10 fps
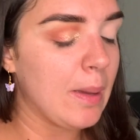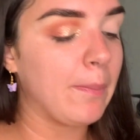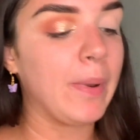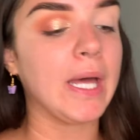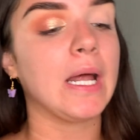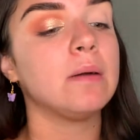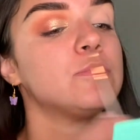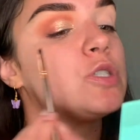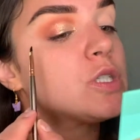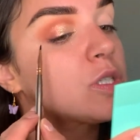But
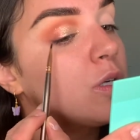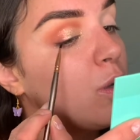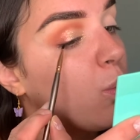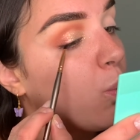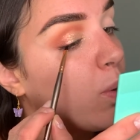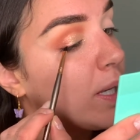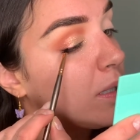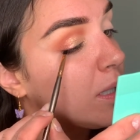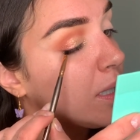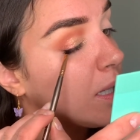I'm just gonna
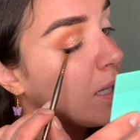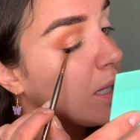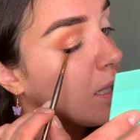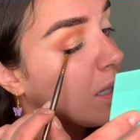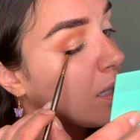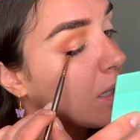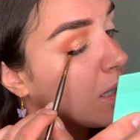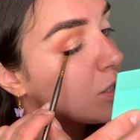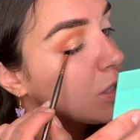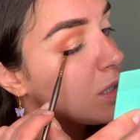wiggle it in
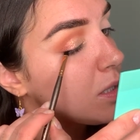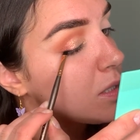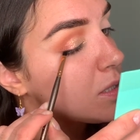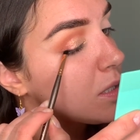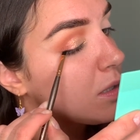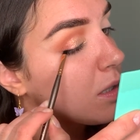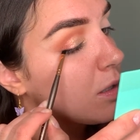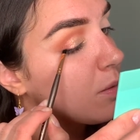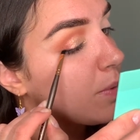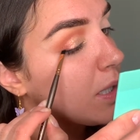just a
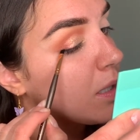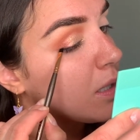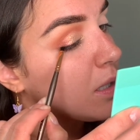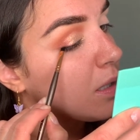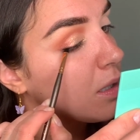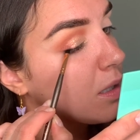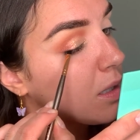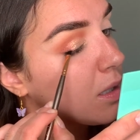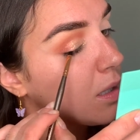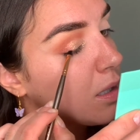little bit
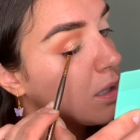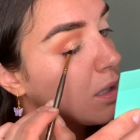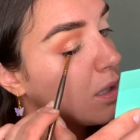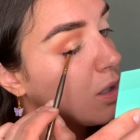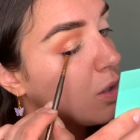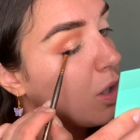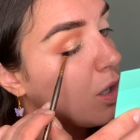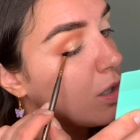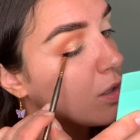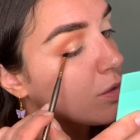here
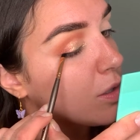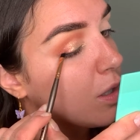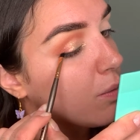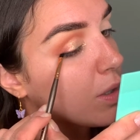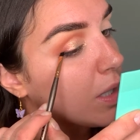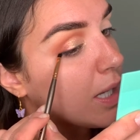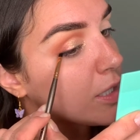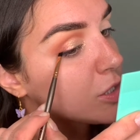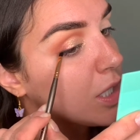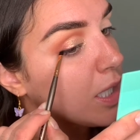along the lower
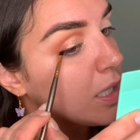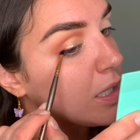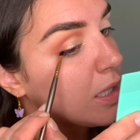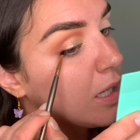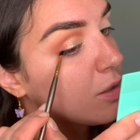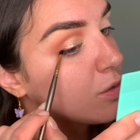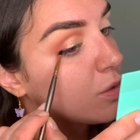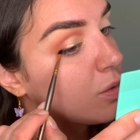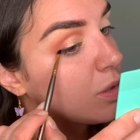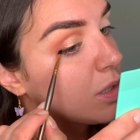lash line in the outer
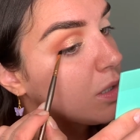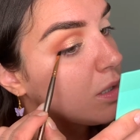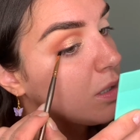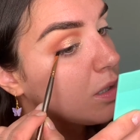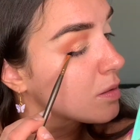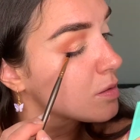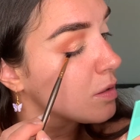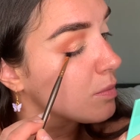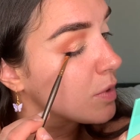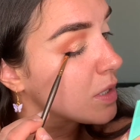corner. So
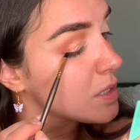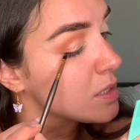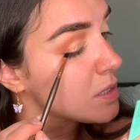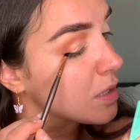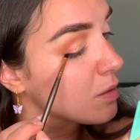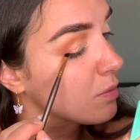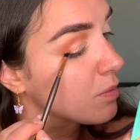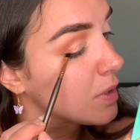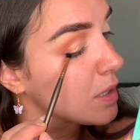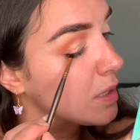I'm gonna stick
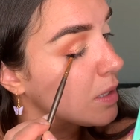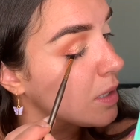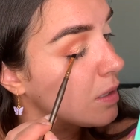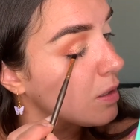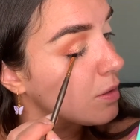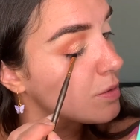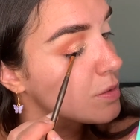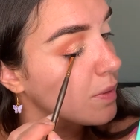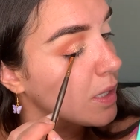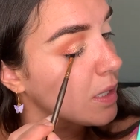really close
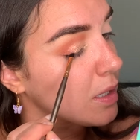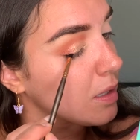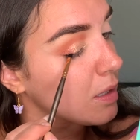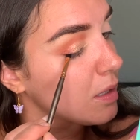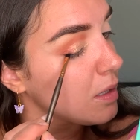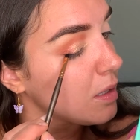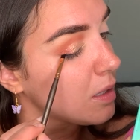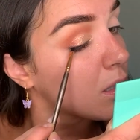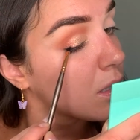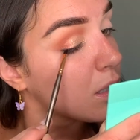right here.
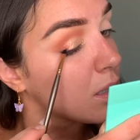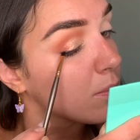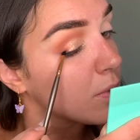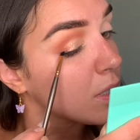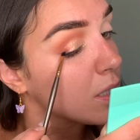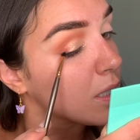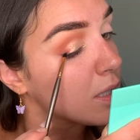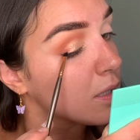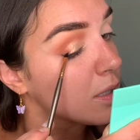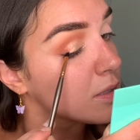And then I'm gonna
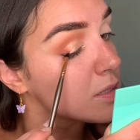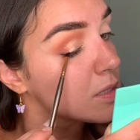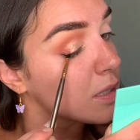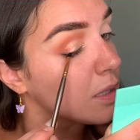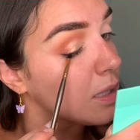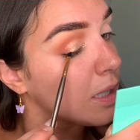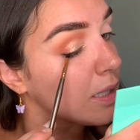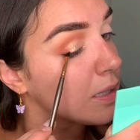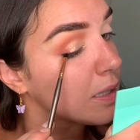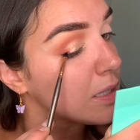kind of like
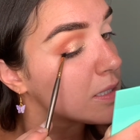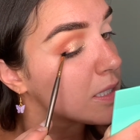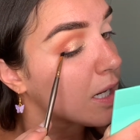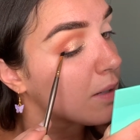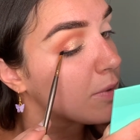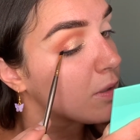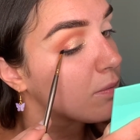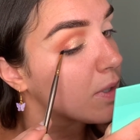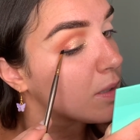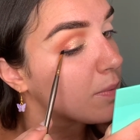slightly dab it
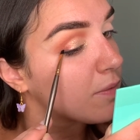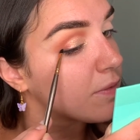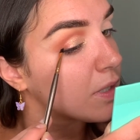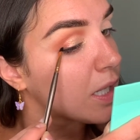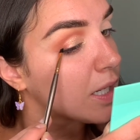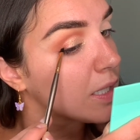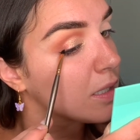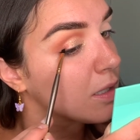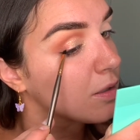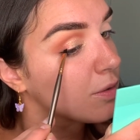right above the line
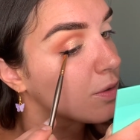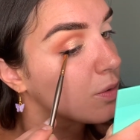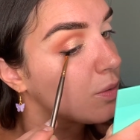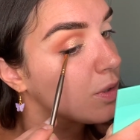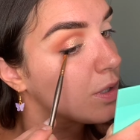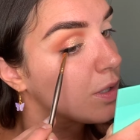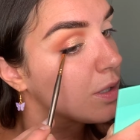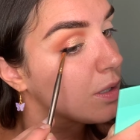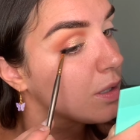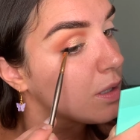here in the
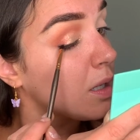corner.